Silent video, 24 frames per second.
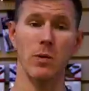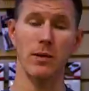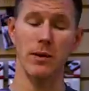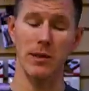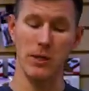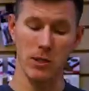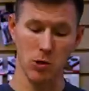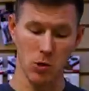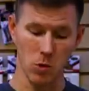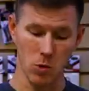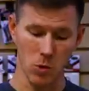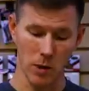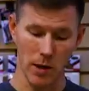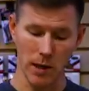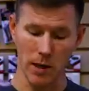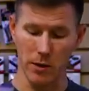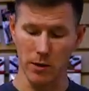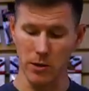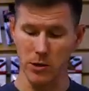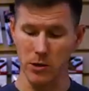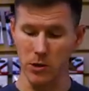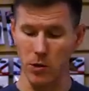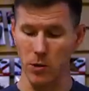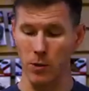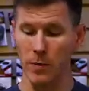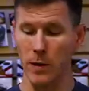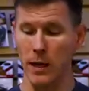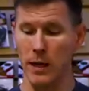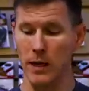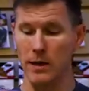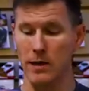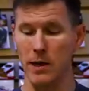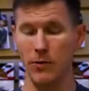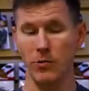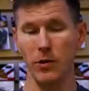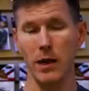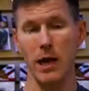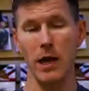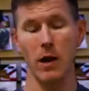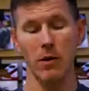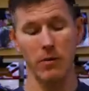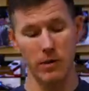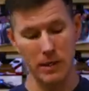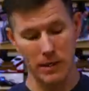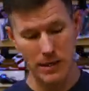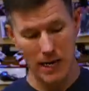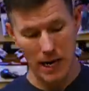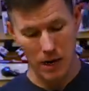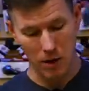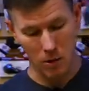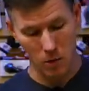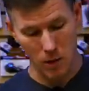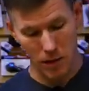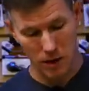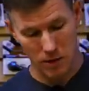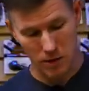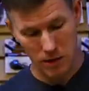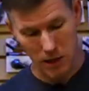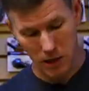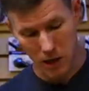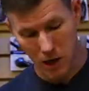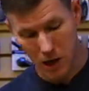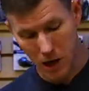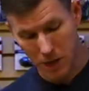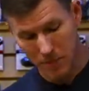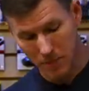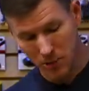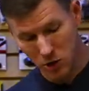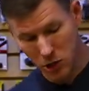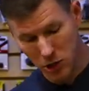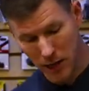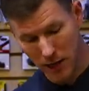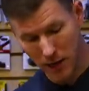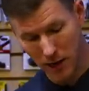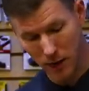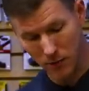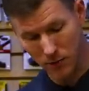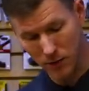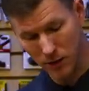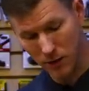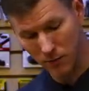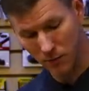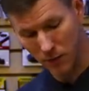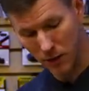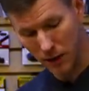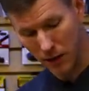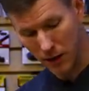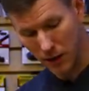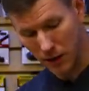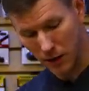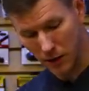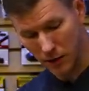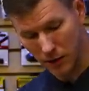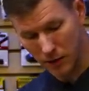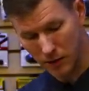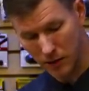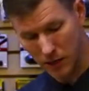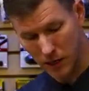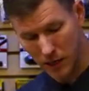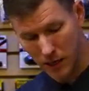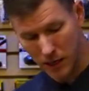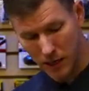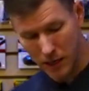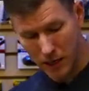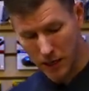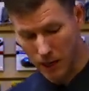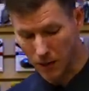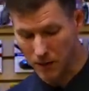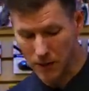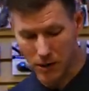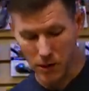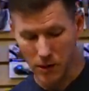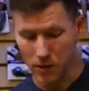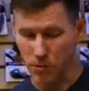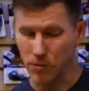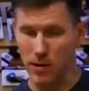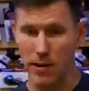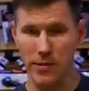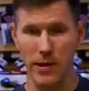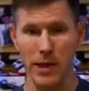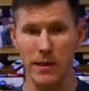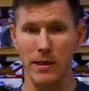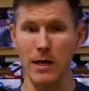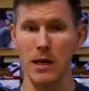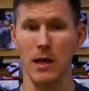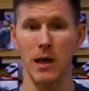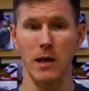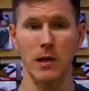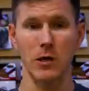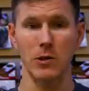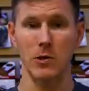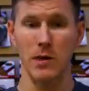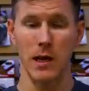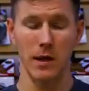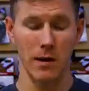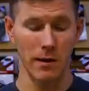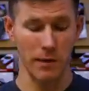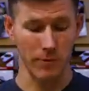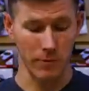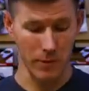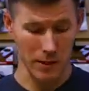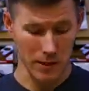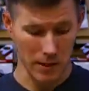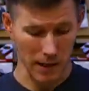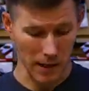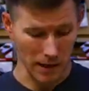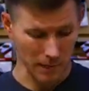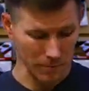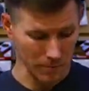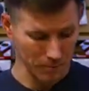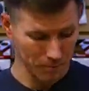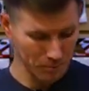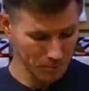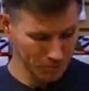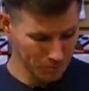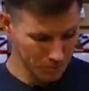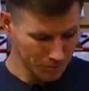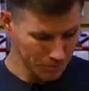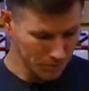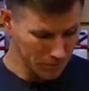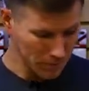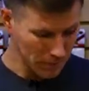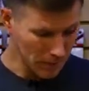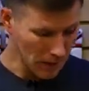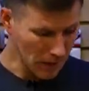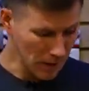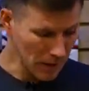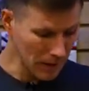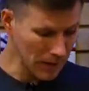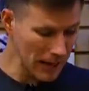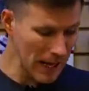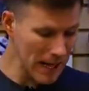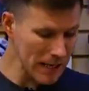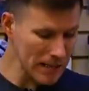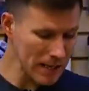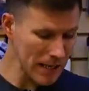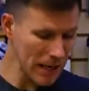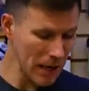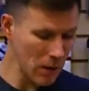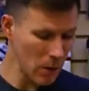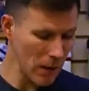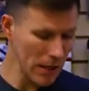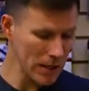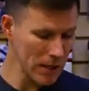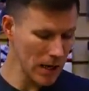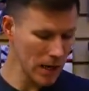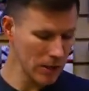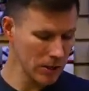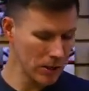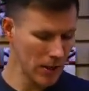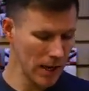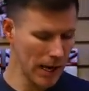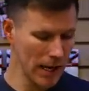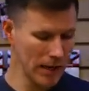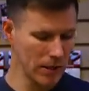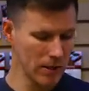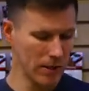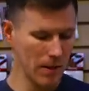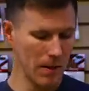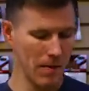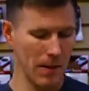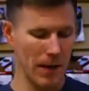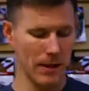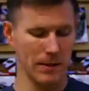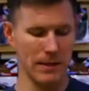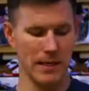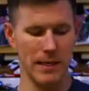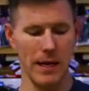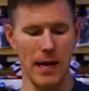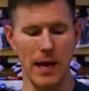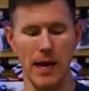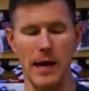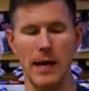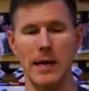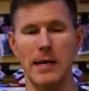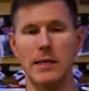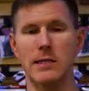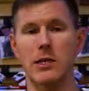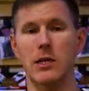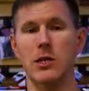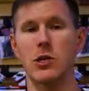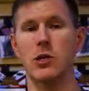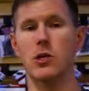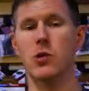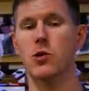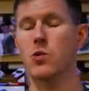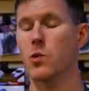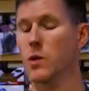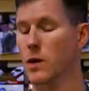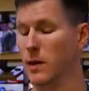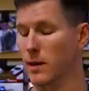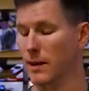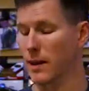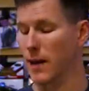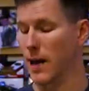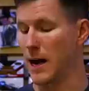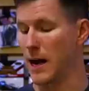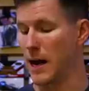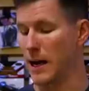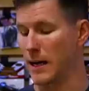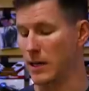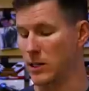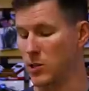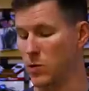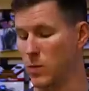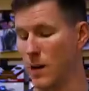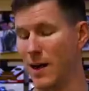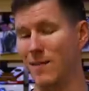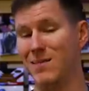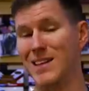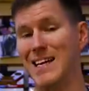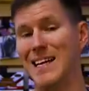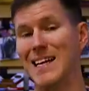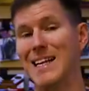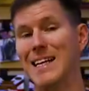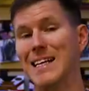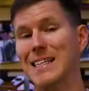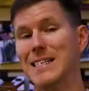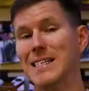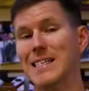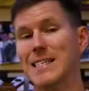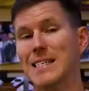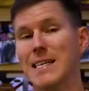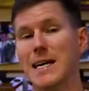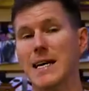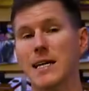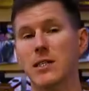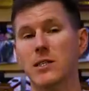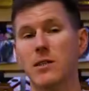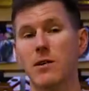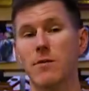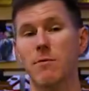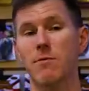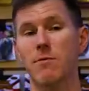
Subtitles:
with these cool colors. So definitely head over to tacklewarehouse.com, check out the different colors, and I mean, you could thread that thing on a ton of different stuff. Last thing I want to talk to you guys about today is a new line. So we have the Instinct